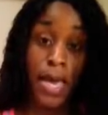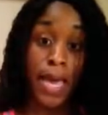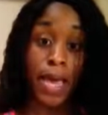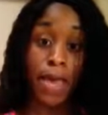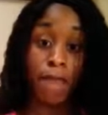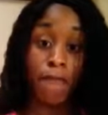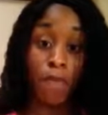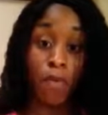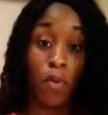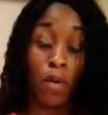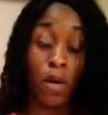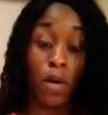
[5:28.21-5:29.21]
and
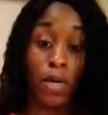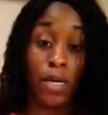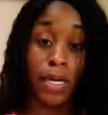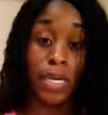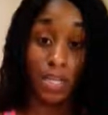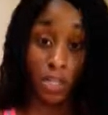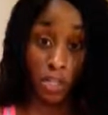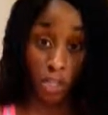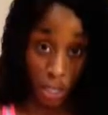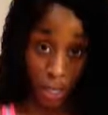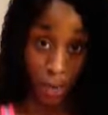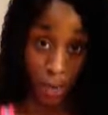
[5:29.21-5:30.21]
for each
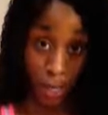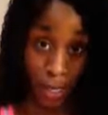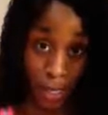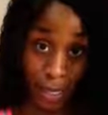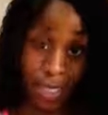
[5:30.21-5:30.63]
chicken wing,